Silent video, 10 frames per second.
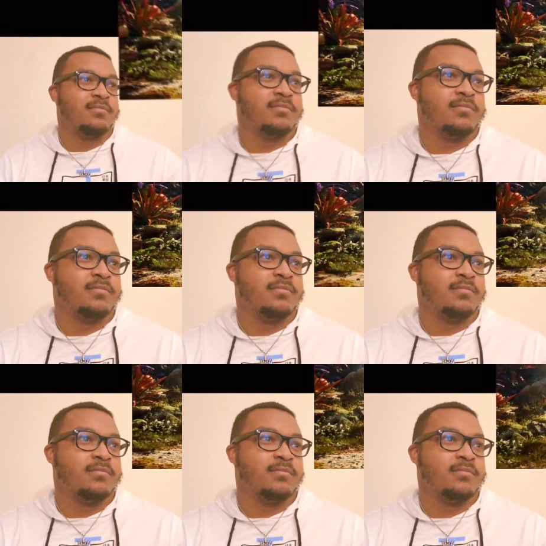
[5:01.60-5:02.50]

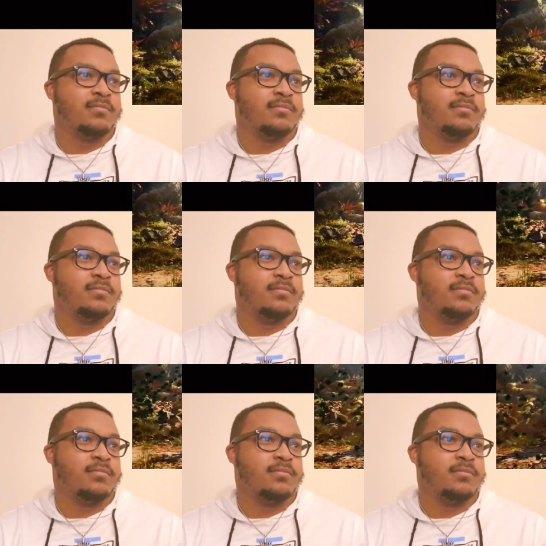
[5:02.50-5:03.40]

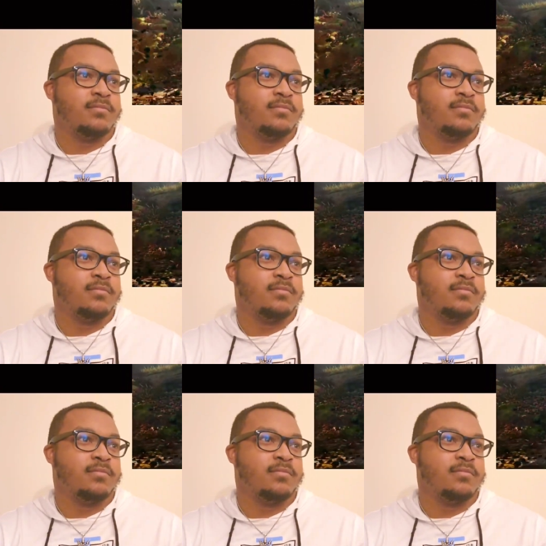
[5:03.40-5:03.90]
[no speech]